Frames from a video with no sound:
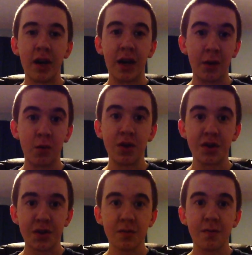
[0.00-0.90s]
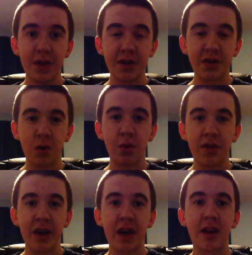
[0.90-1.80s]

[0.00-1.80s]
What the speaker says: and it was its own thing,